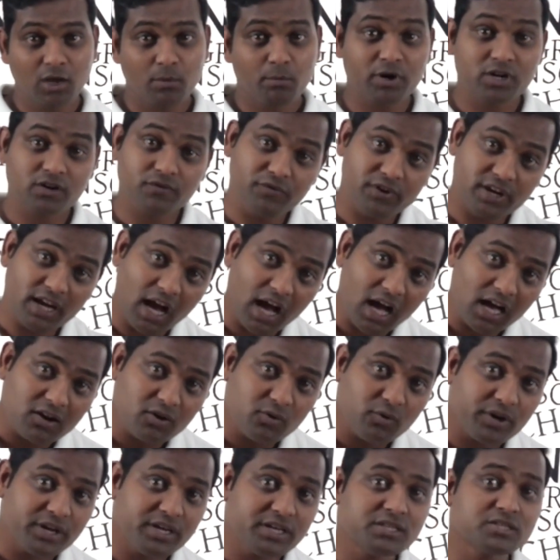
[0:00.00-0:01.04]
but we are
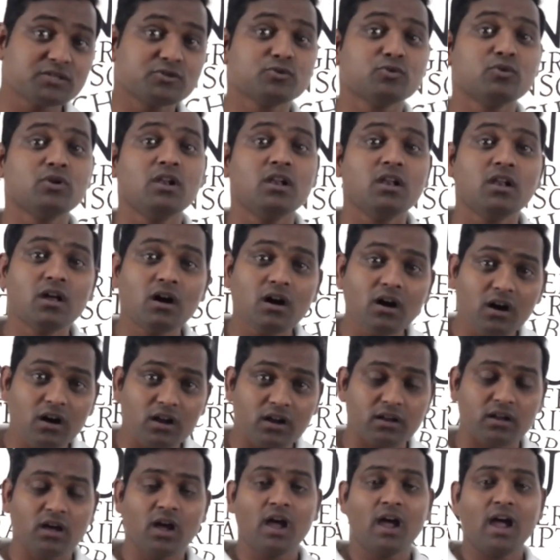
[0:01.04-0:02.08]
going to
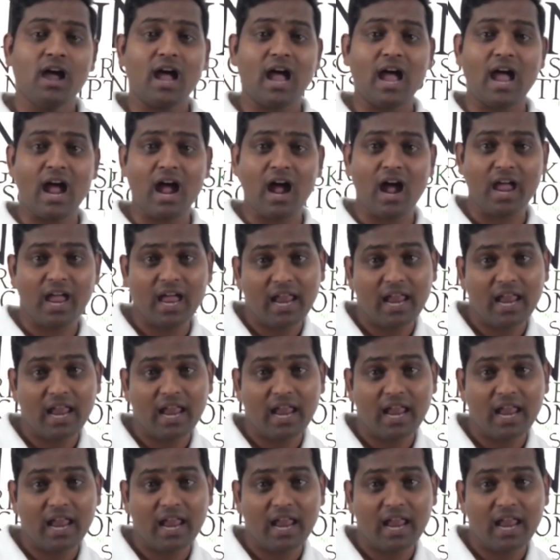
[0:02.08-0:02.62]
learn uh,